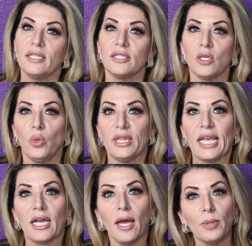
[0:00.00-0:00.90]
And so when
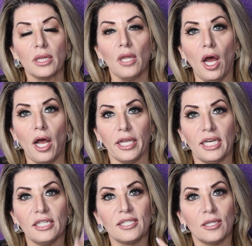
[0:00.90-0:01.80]
they come along
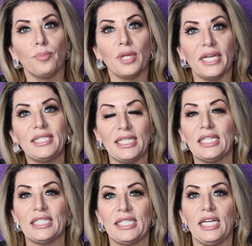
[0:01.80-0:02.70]
and it's the blessing
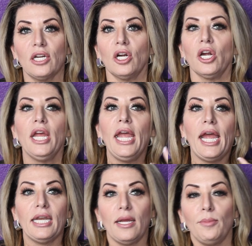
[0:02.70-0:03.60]
is here
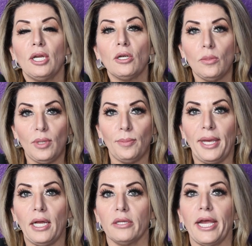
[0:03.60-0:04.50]
and I'm here to be
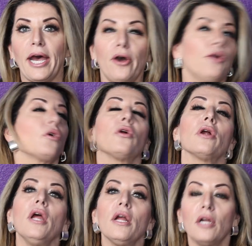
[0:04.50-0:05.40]
bailed out,
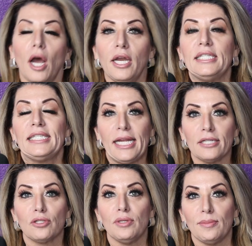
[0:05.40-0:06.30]
or God is
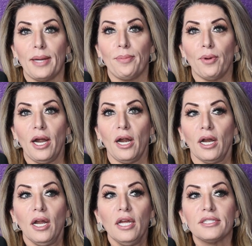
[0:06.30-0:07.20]
answering my prayer,